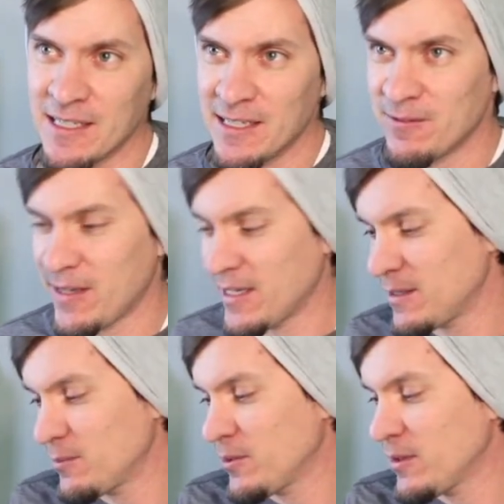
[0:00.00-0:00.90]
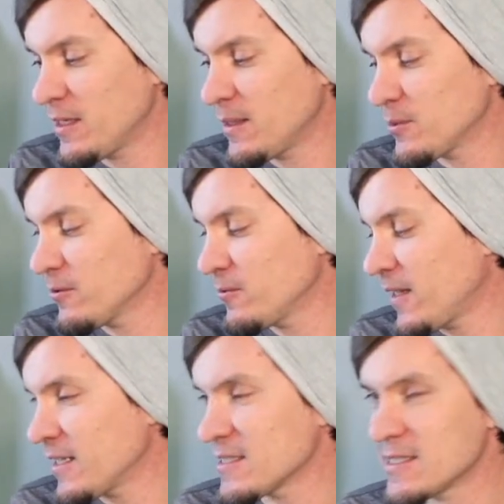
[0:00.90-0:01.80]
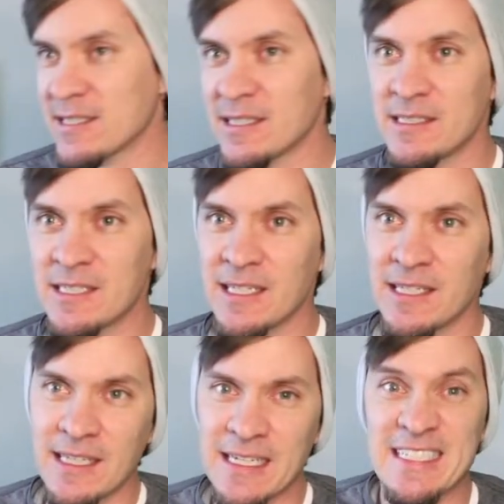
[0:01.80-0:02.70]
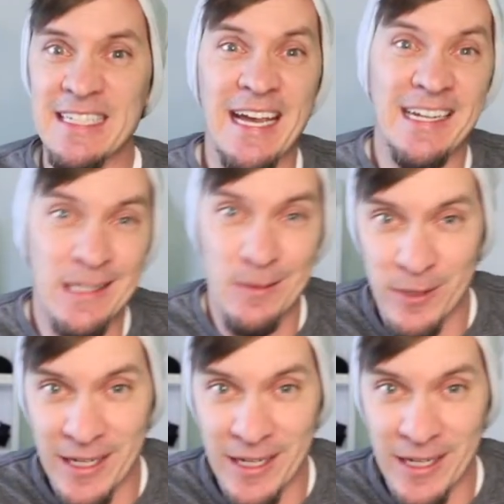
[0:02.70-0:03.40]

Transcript: if I can pull it up real fast to get the exact number.